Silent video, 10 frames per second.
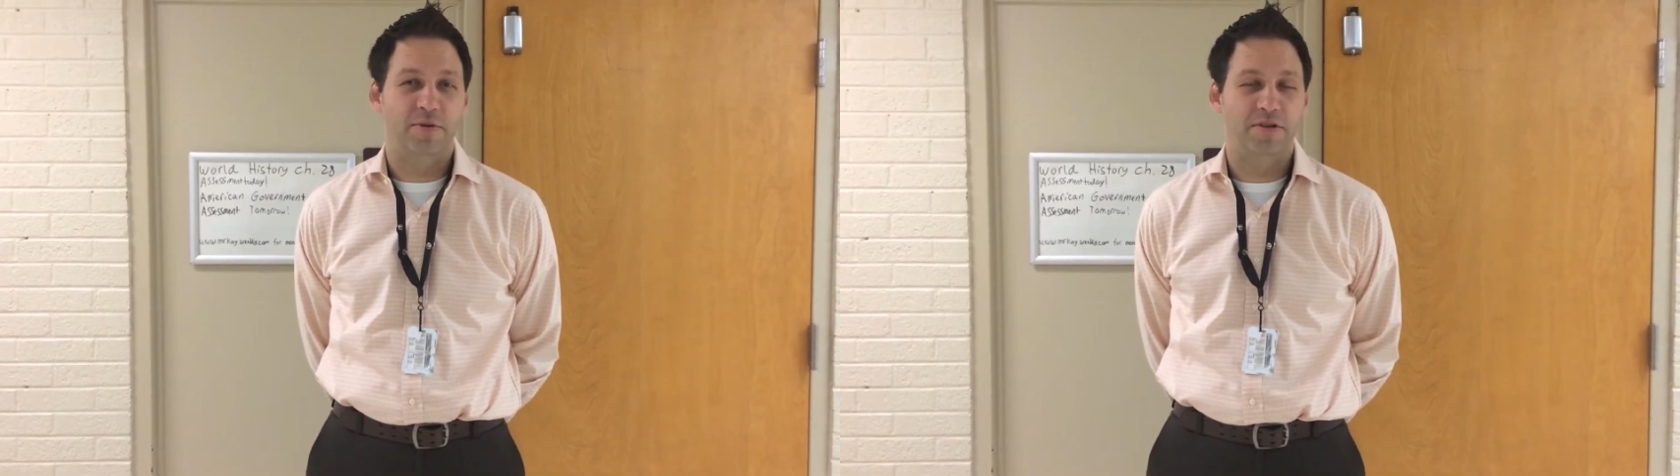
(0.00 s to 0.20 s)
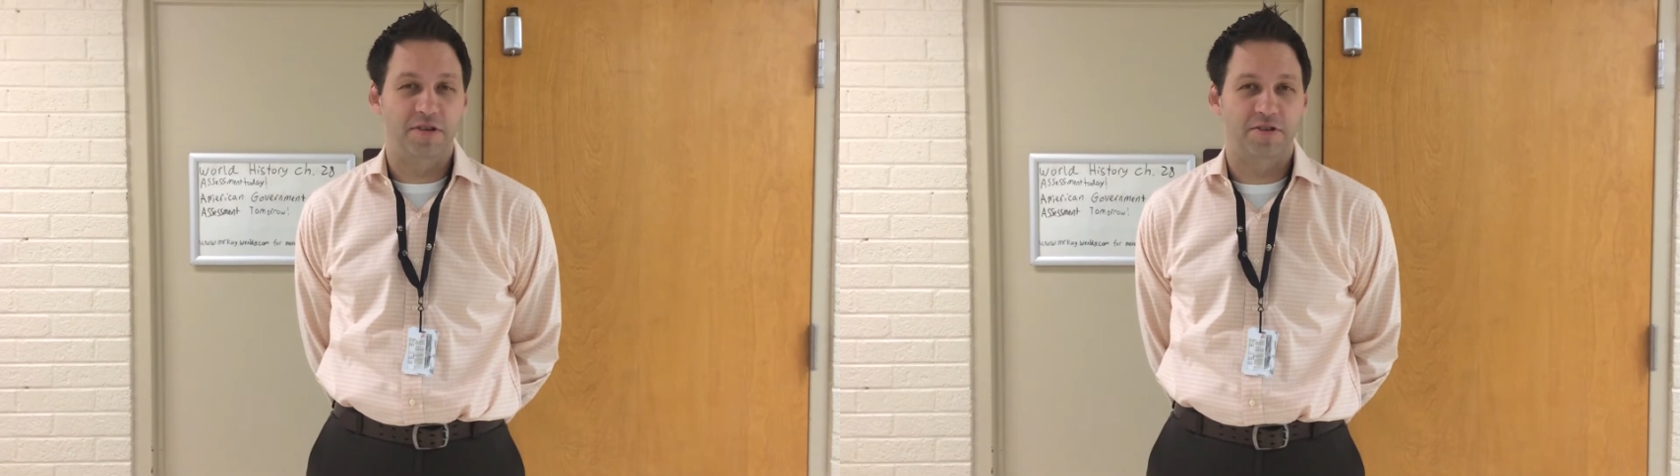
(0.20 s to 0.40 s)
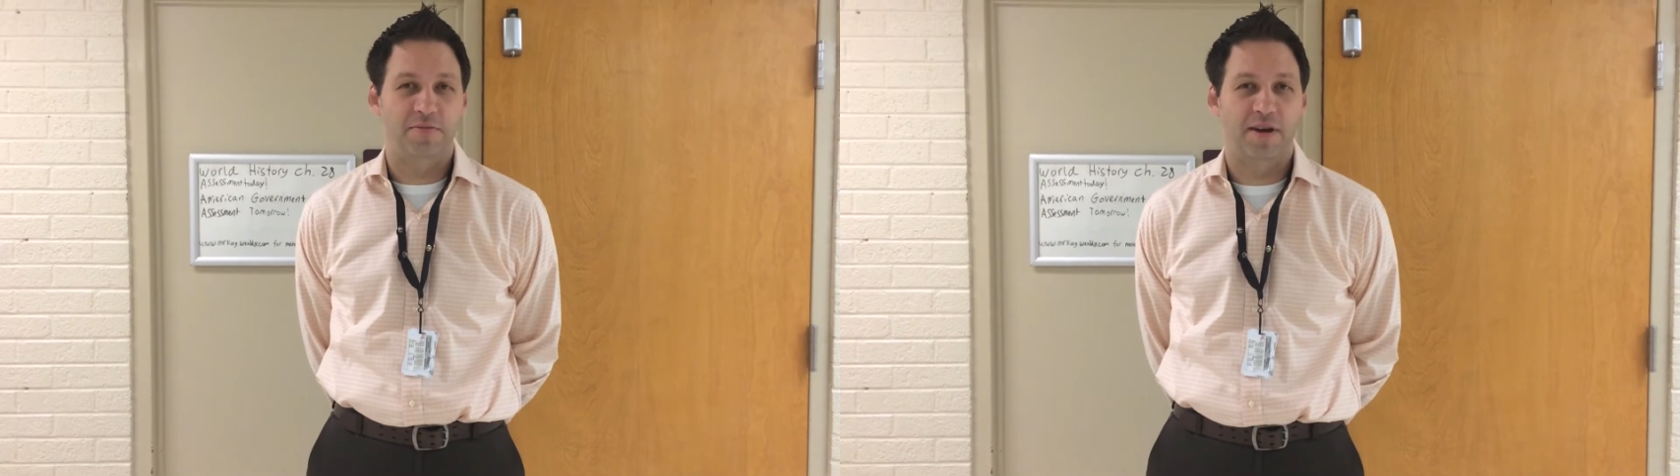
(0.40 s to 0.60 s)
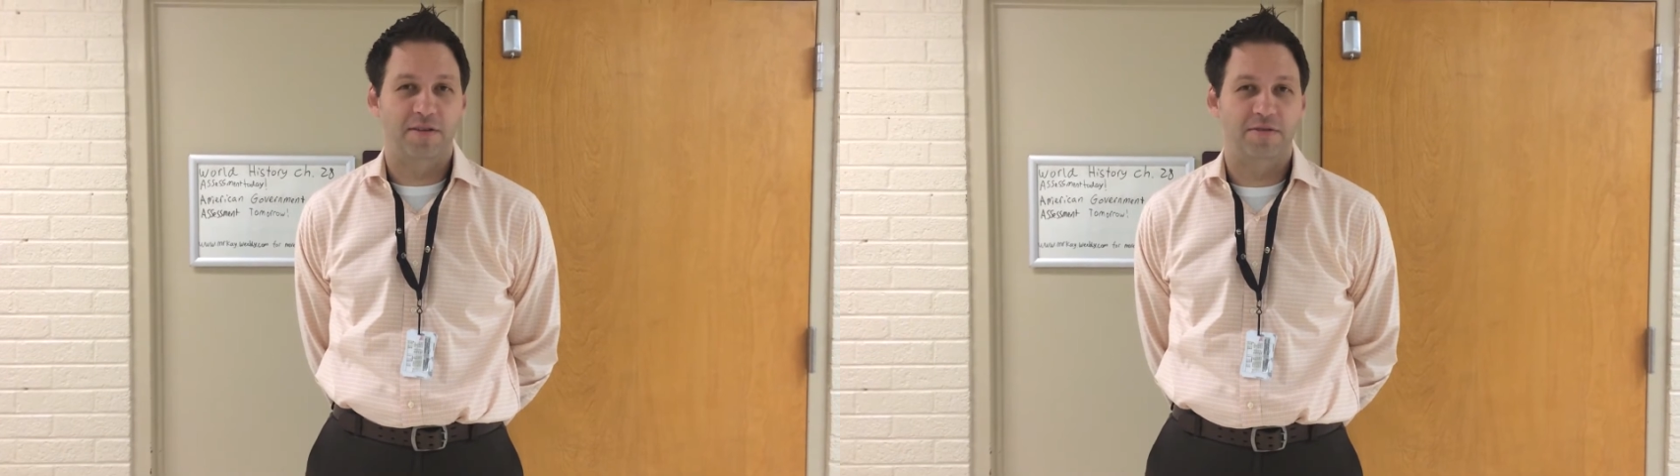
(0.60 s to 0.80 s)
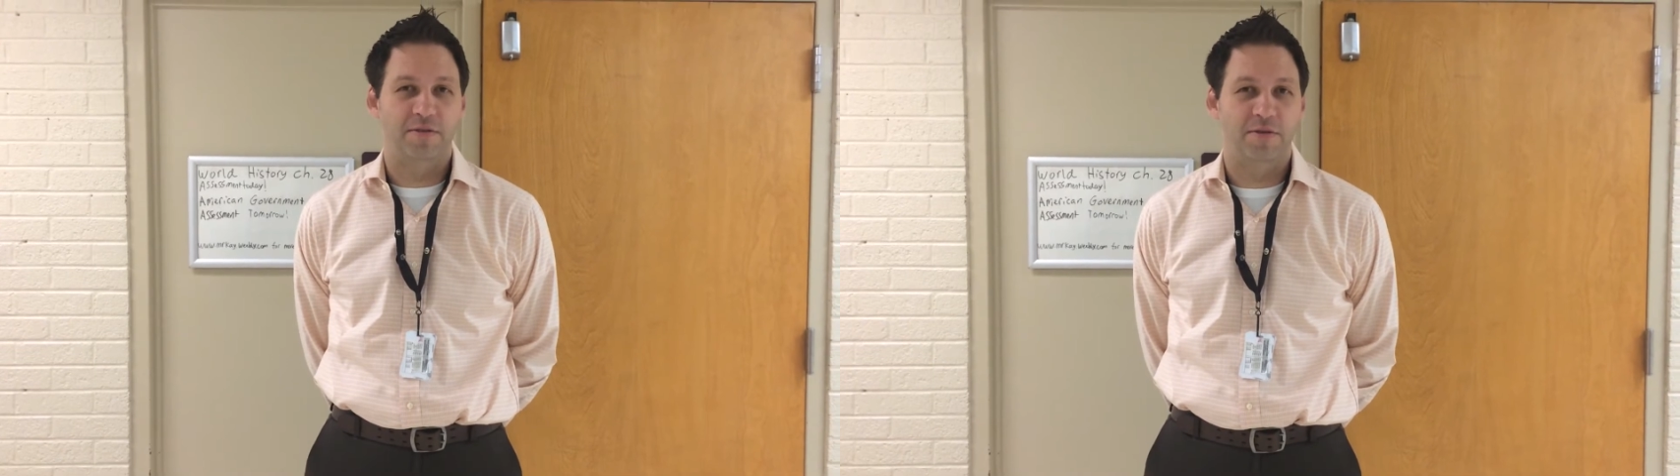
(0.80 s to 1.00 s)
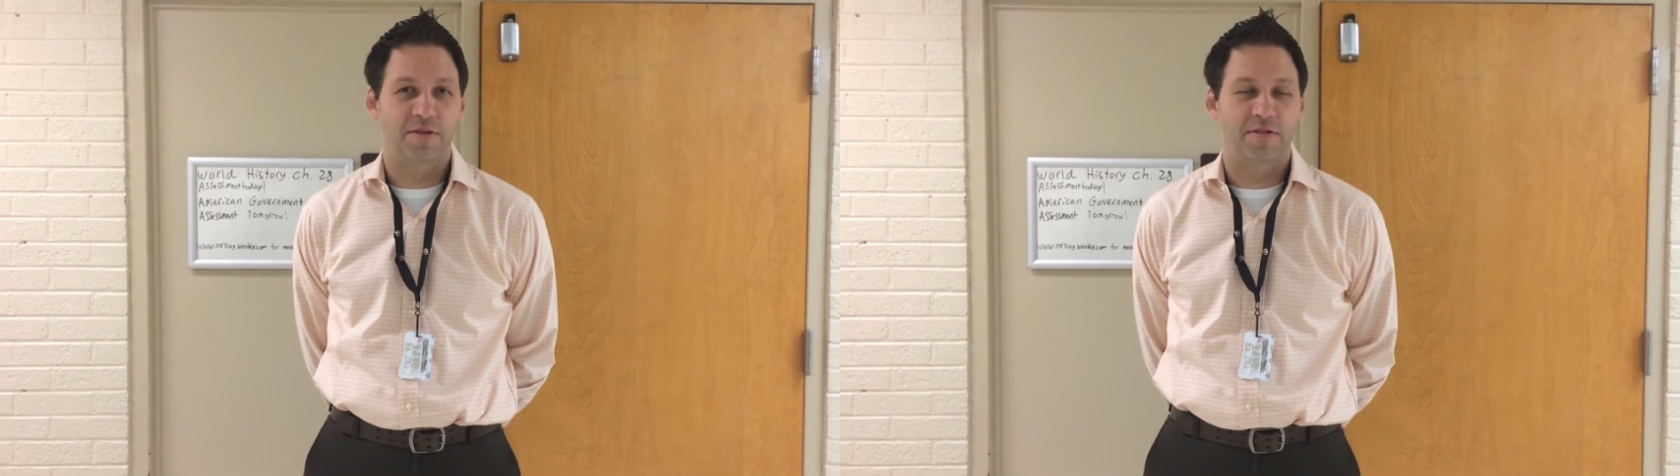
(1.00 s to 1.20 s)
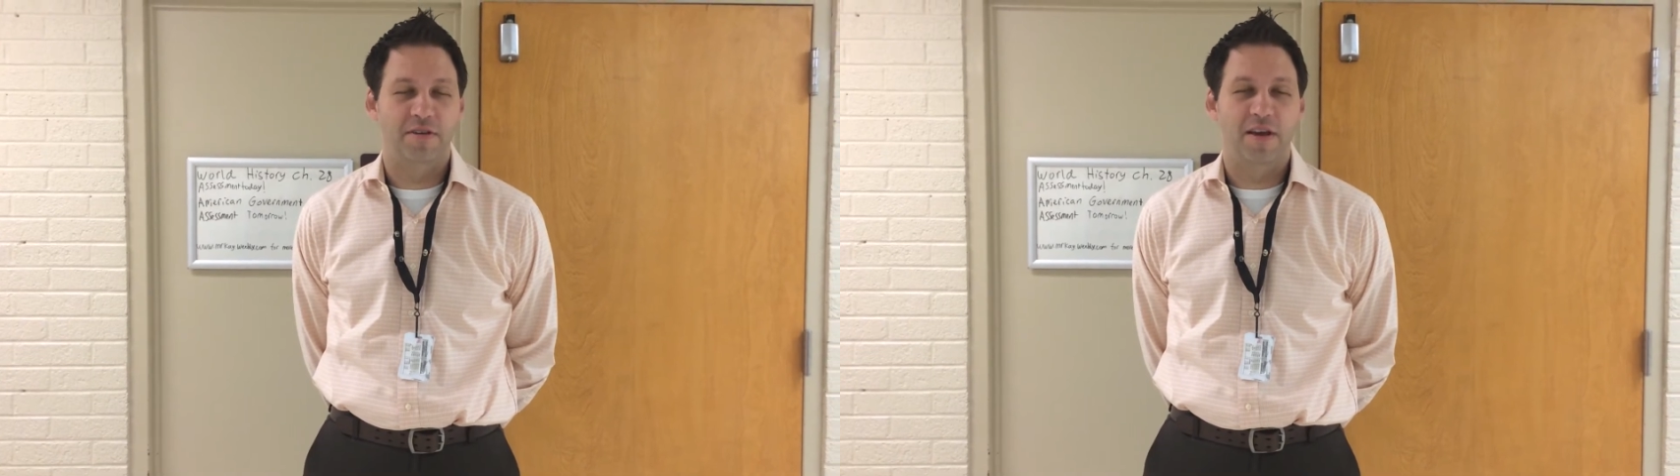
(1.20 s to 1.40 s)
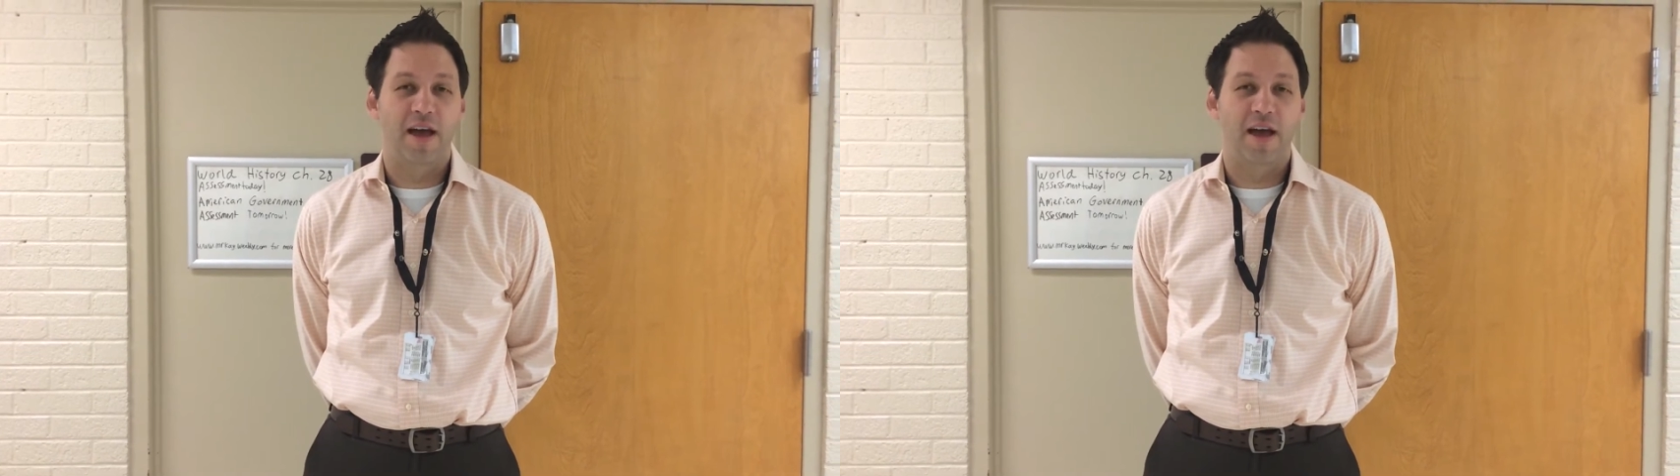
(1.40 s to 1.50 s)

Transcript: and teaching my students